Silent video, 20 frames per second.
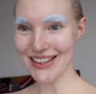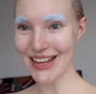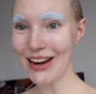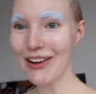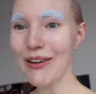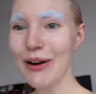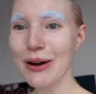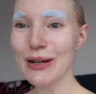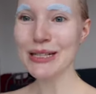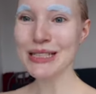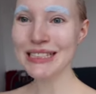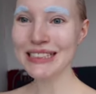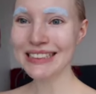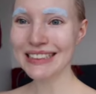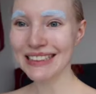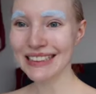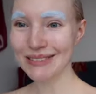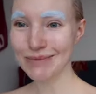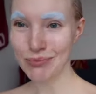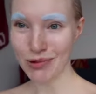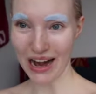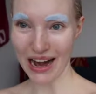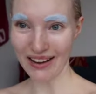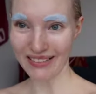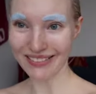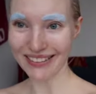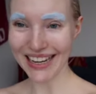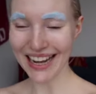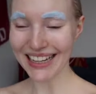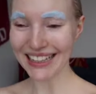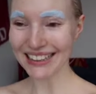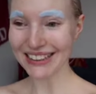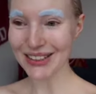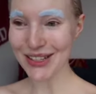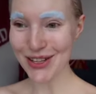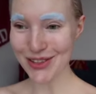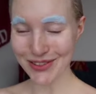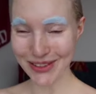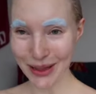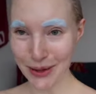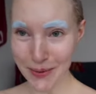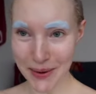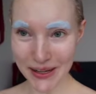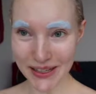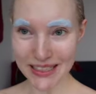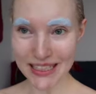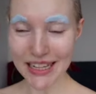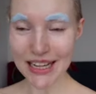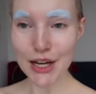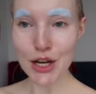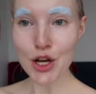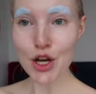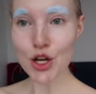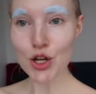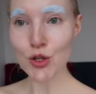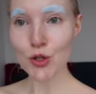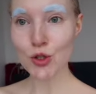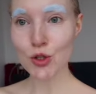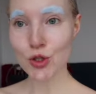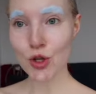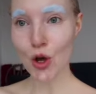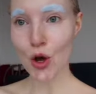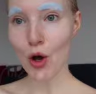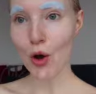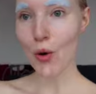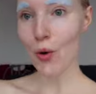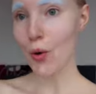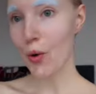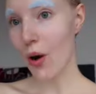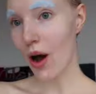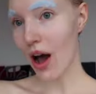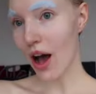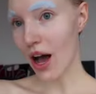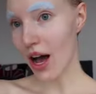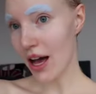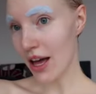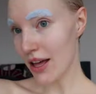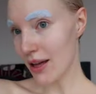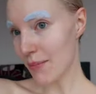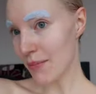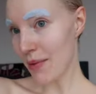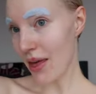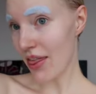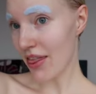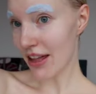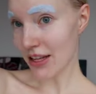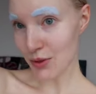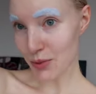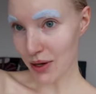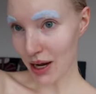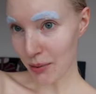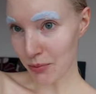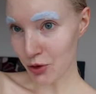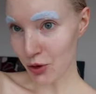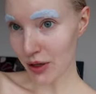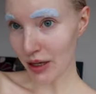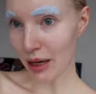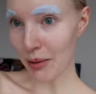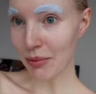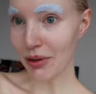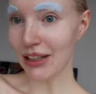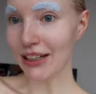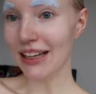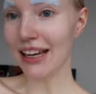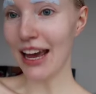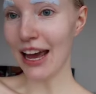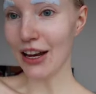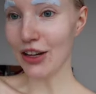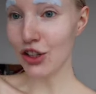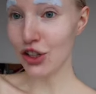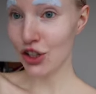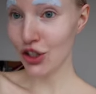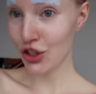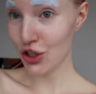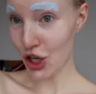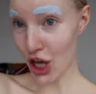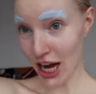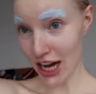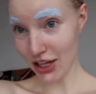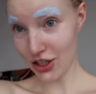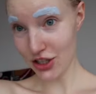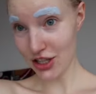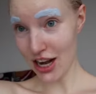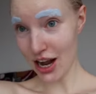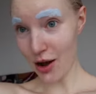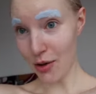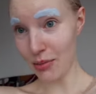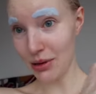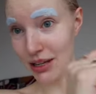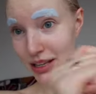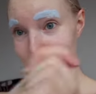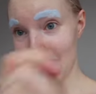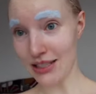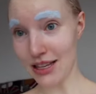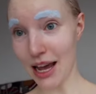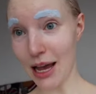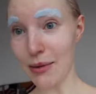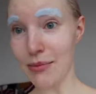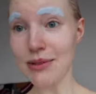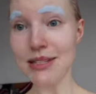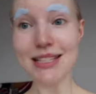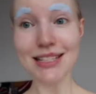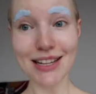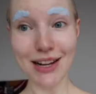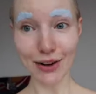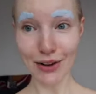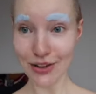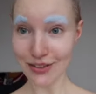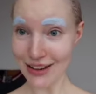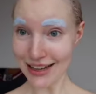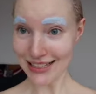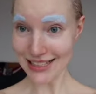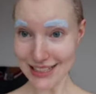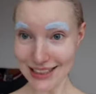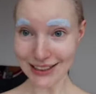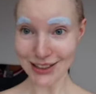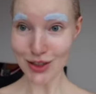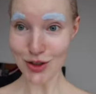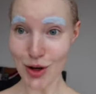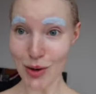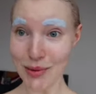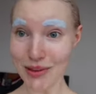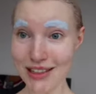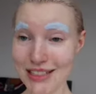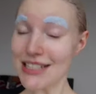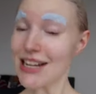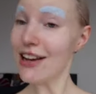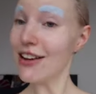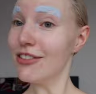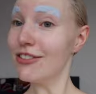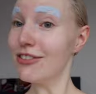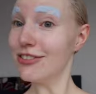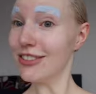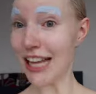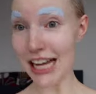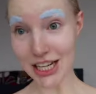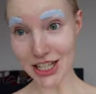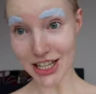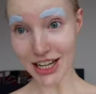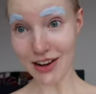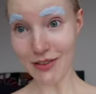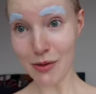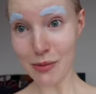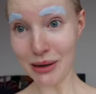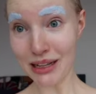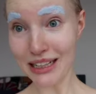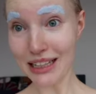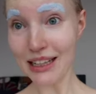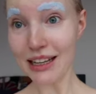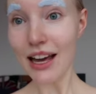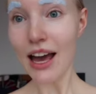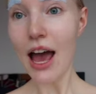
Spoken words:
They grow in brown and it looks really weird. So that's what I'm doing. I'm gonna get changed now because I'm scared of accidentally dropping the towel, flashing everybody.